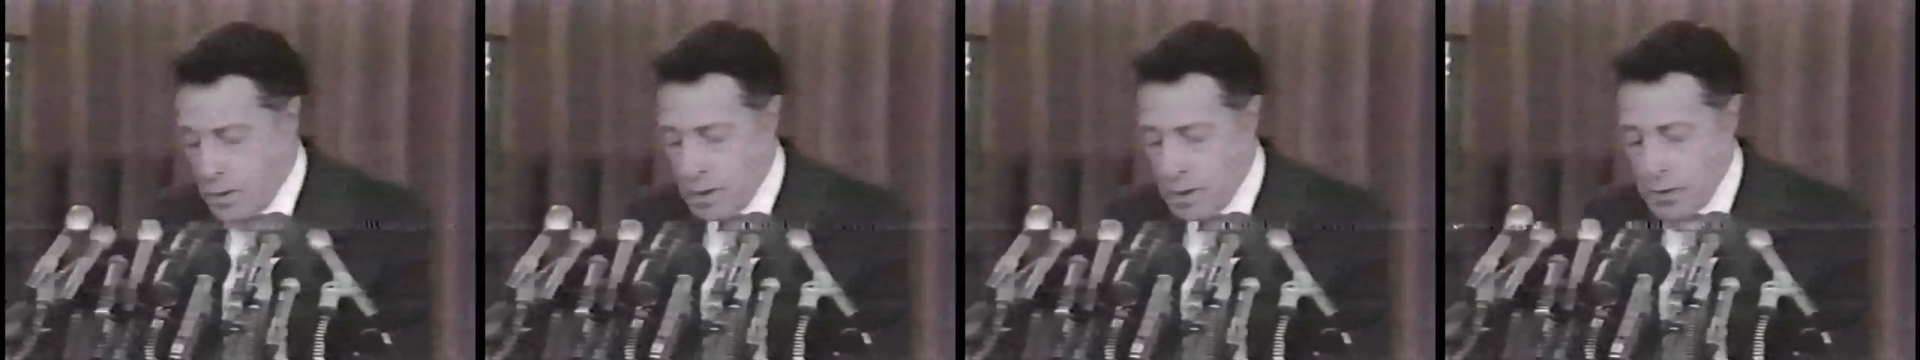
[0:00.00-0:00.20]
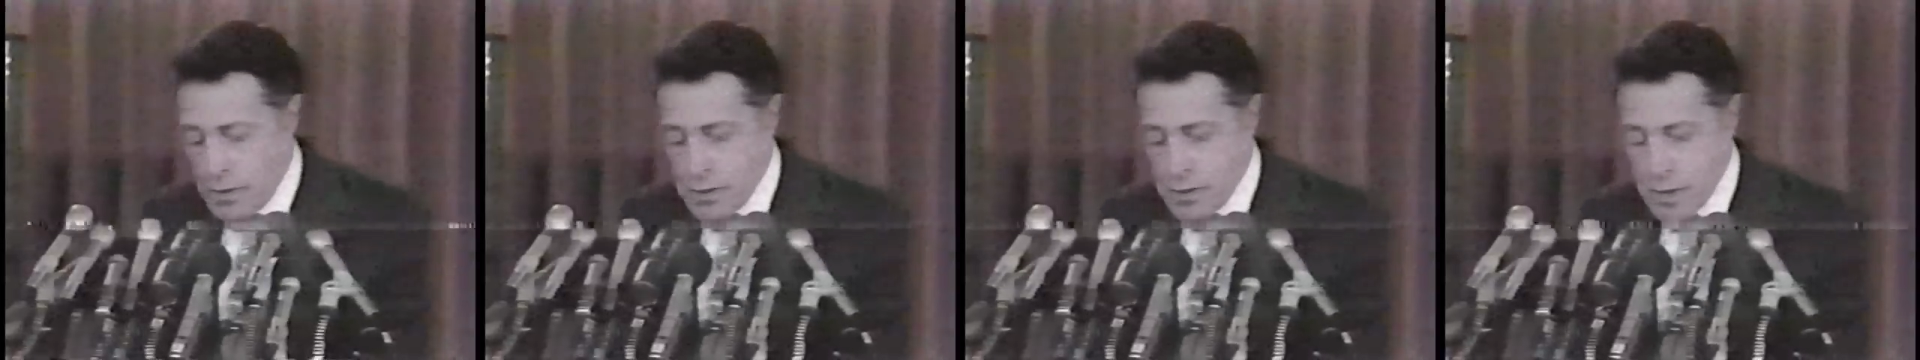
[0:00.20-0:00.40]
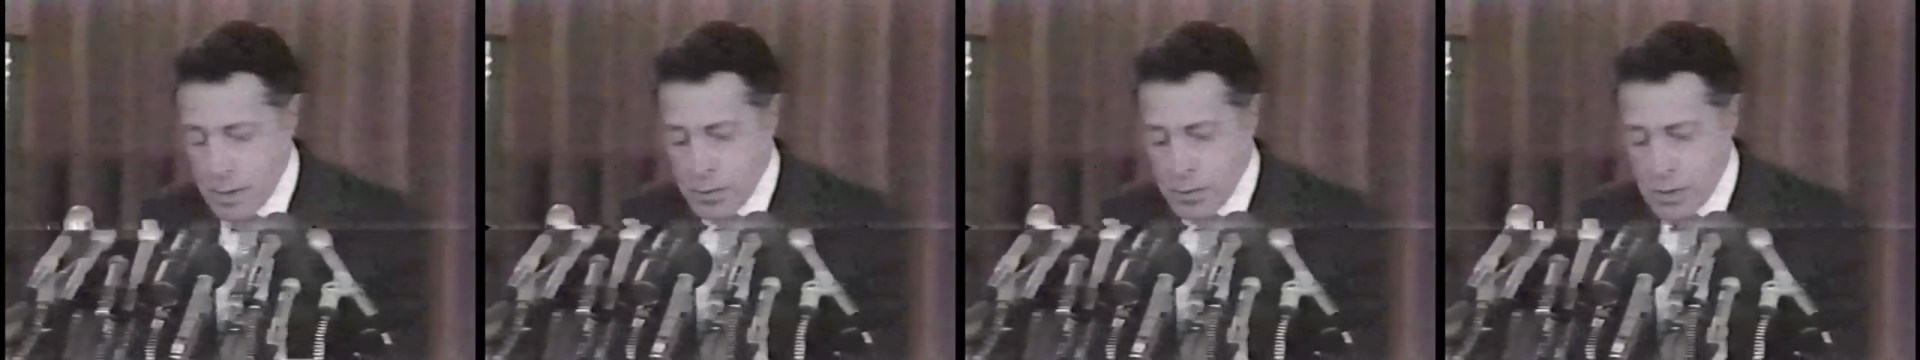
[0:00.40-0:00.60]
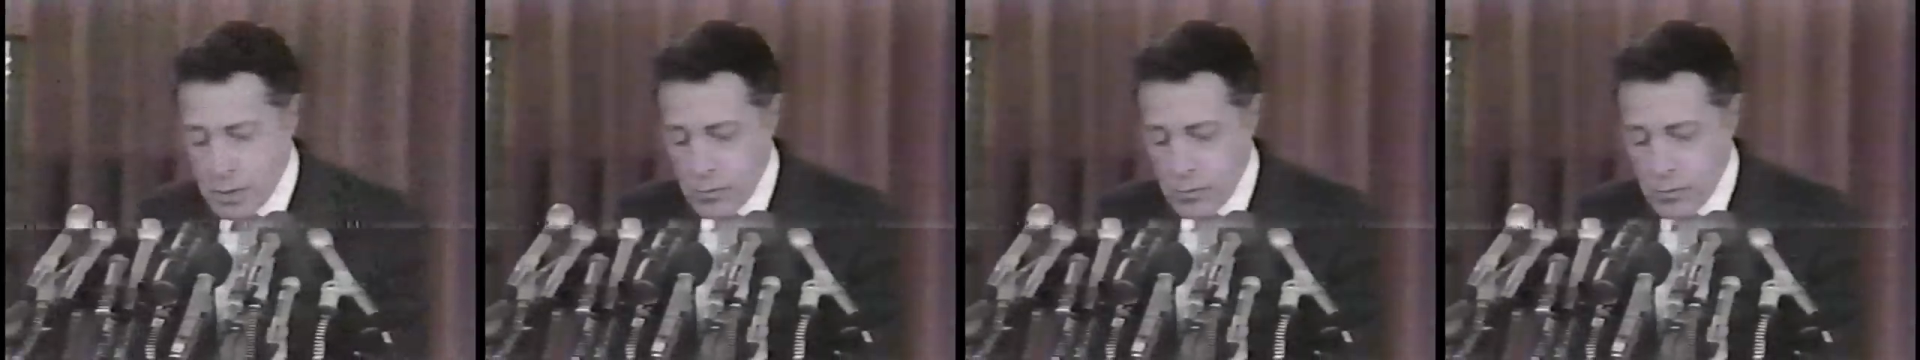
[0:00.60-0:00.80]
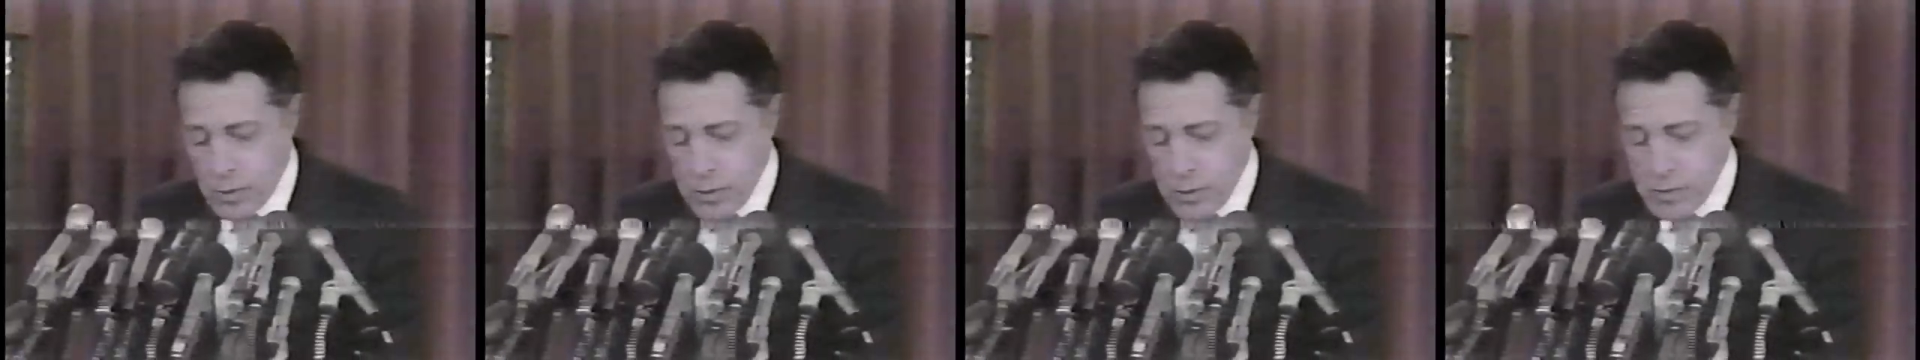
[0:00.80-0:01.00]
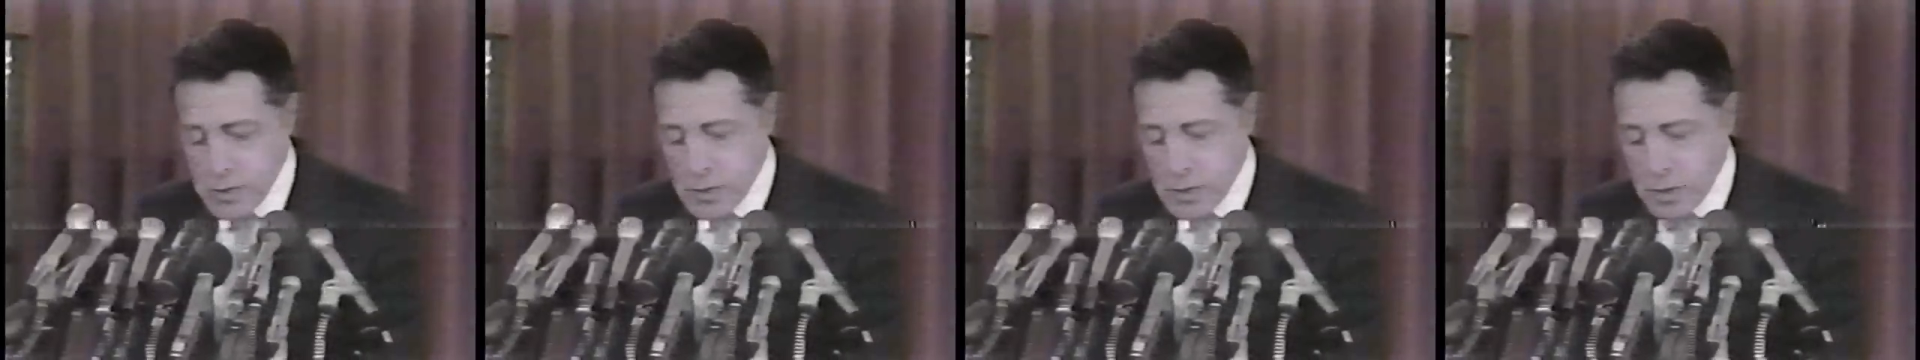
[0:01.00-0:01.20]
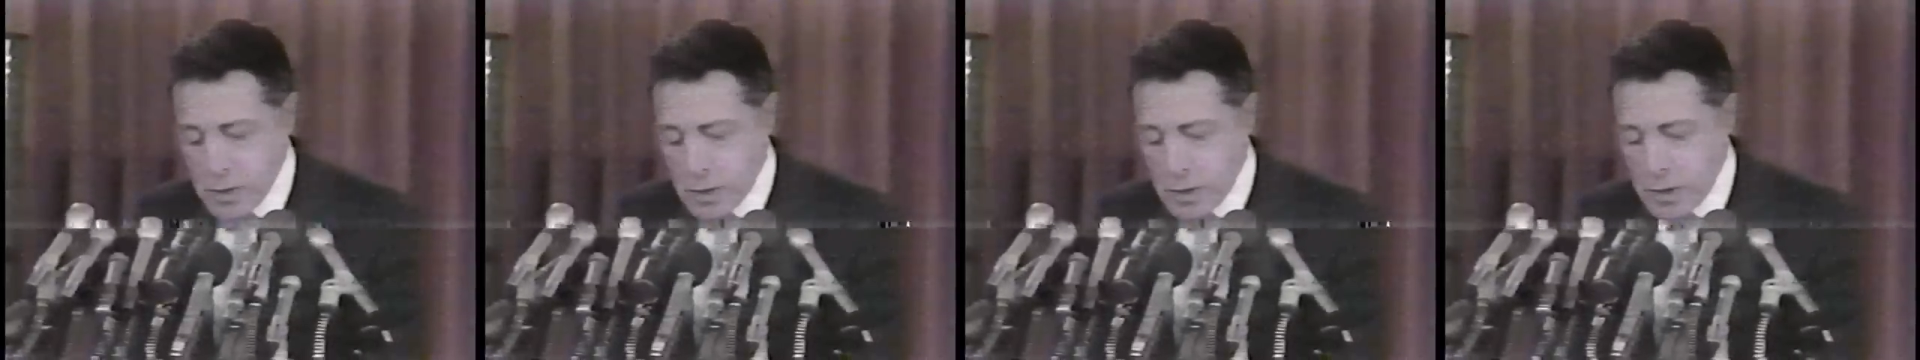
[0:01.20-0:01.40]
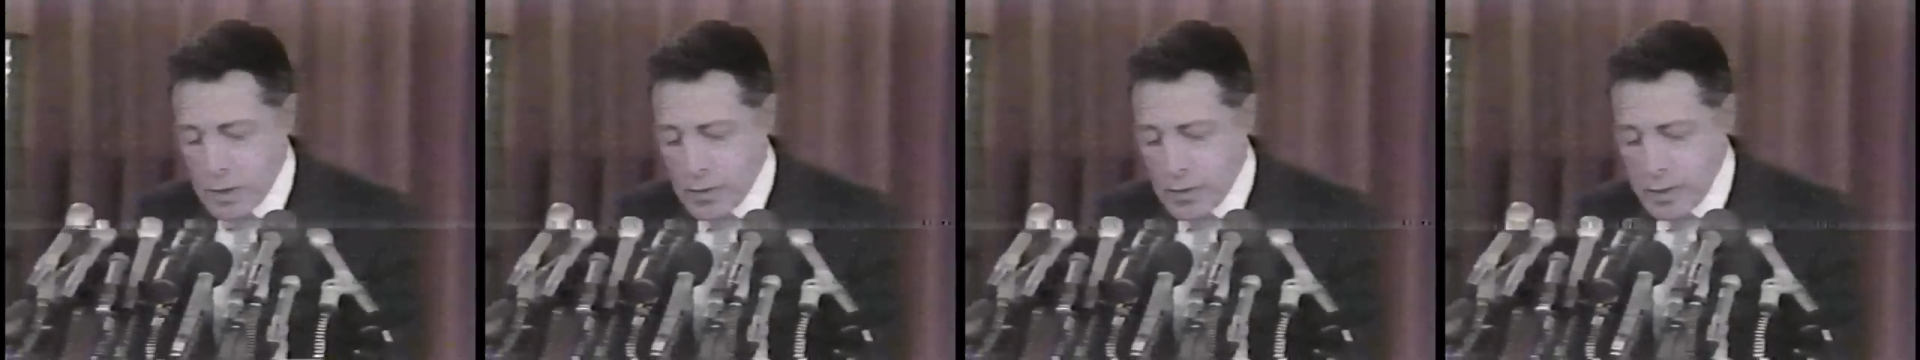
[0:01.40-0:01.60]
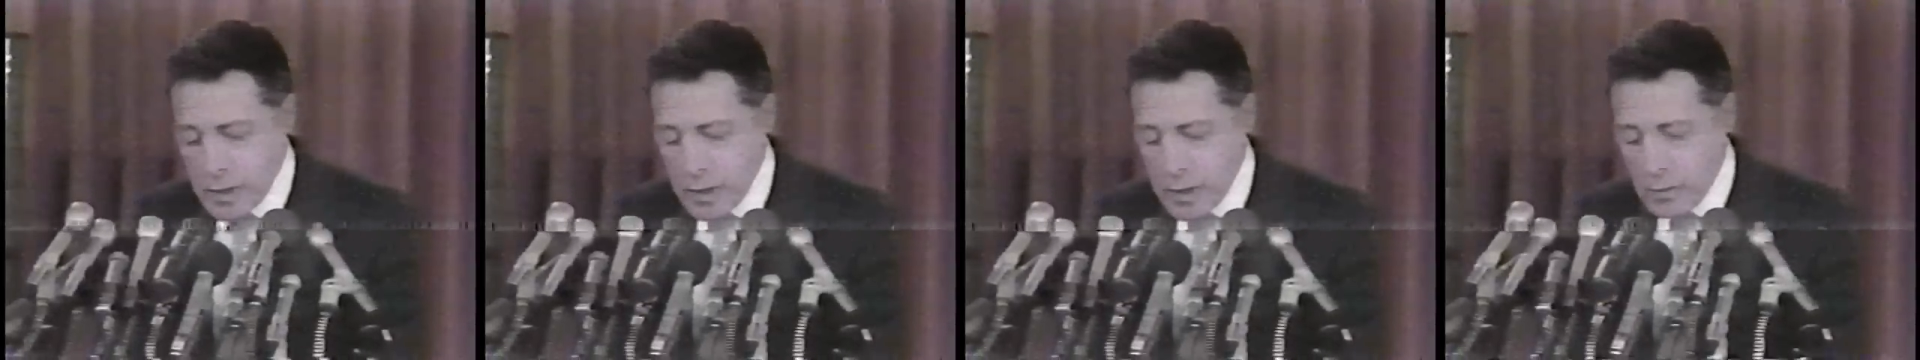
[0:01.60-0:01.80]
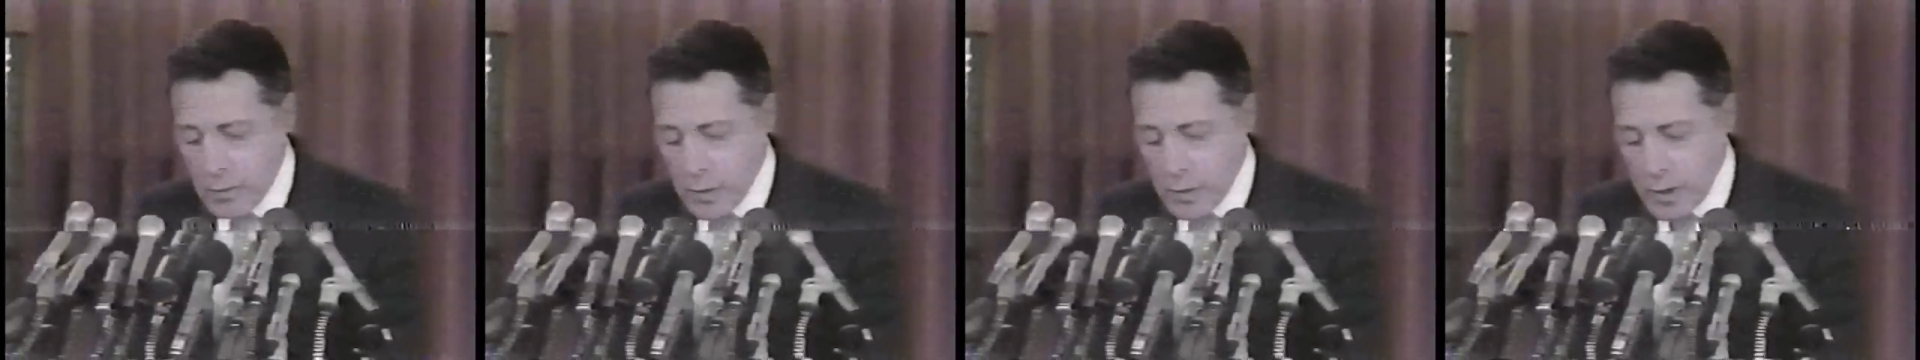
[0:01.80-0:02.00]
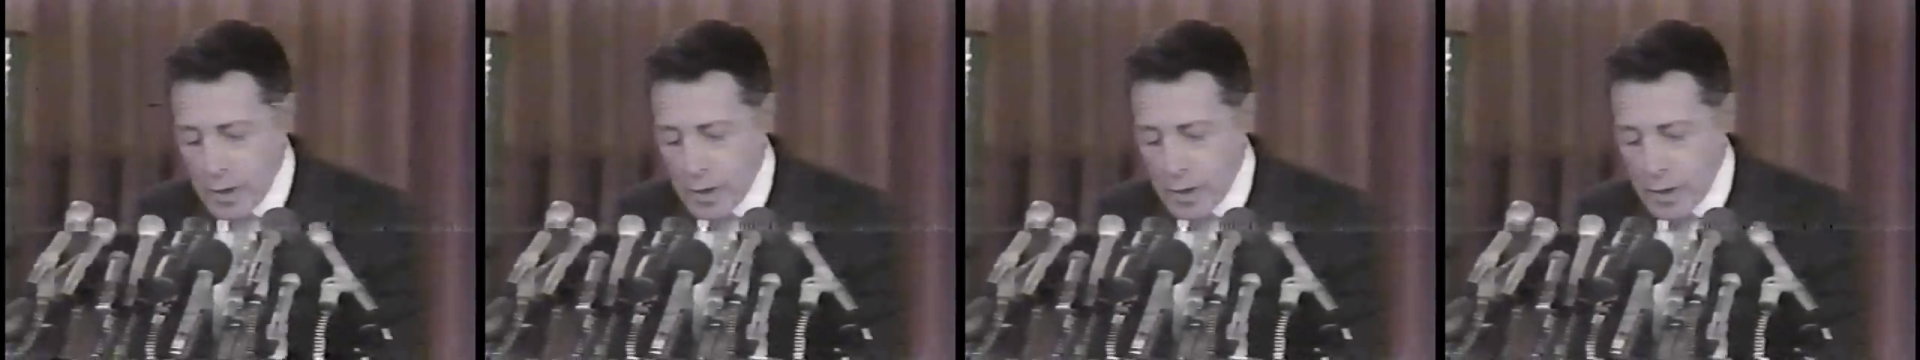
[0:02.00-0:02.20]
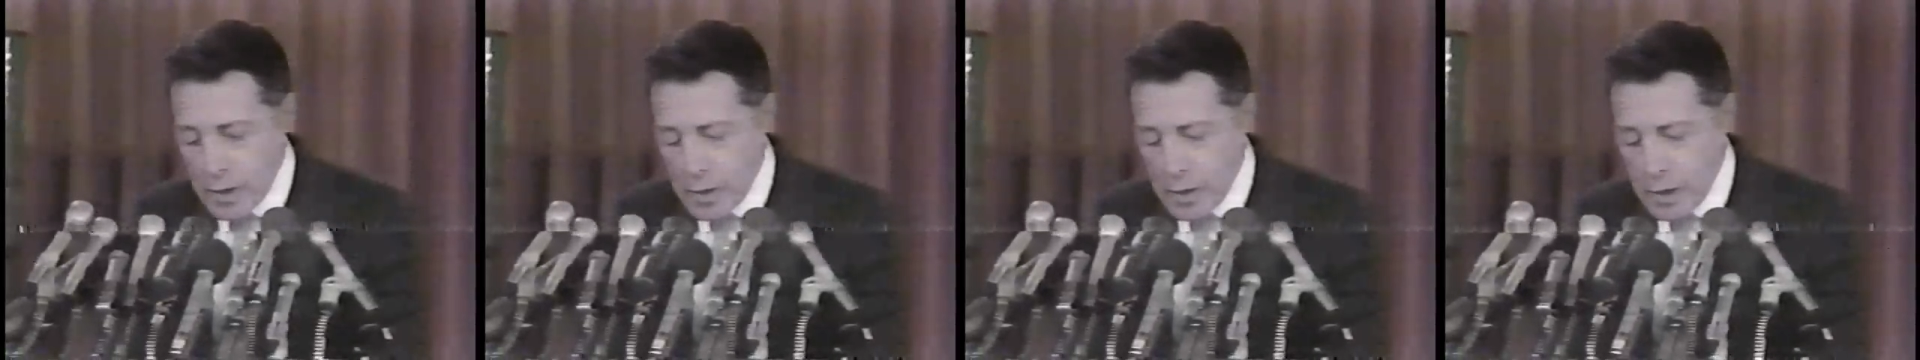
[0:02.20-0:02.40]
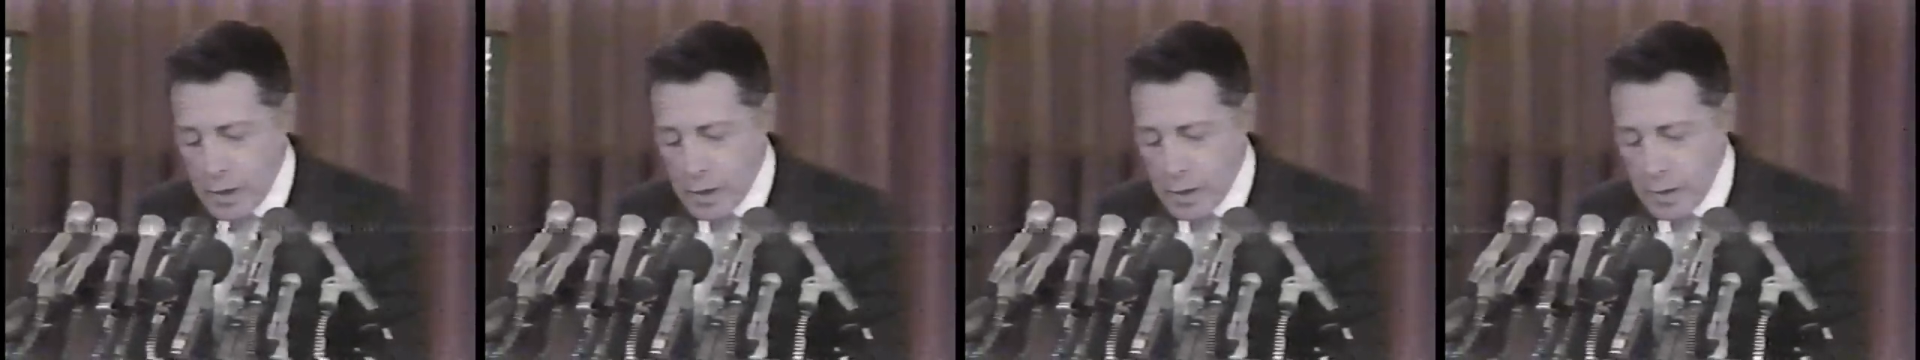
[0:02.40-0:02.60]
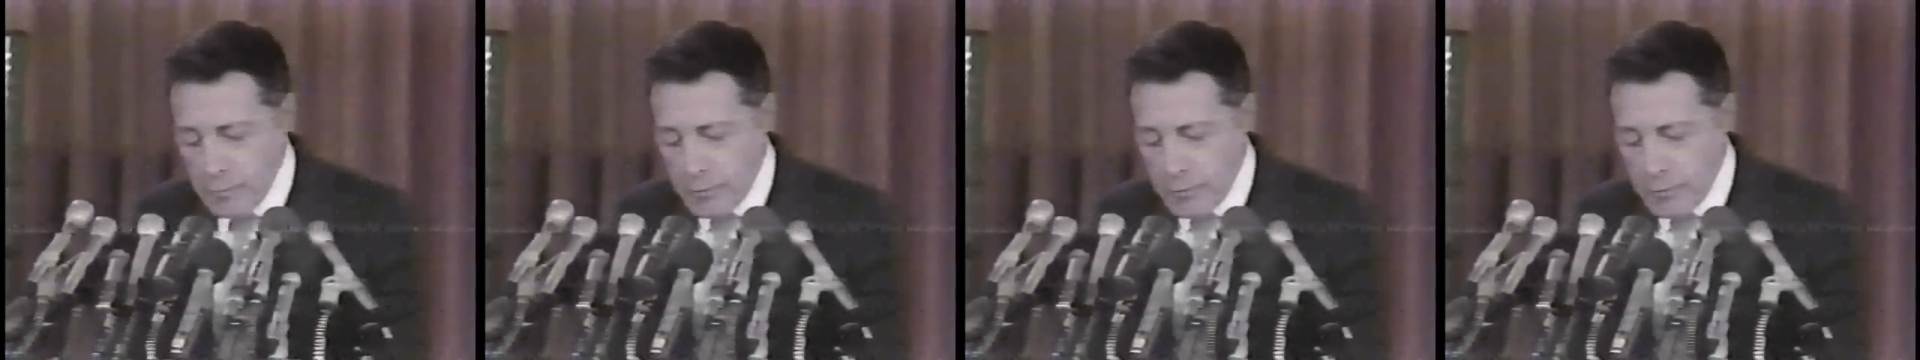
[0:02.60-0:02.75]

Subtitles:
interception was carried out without any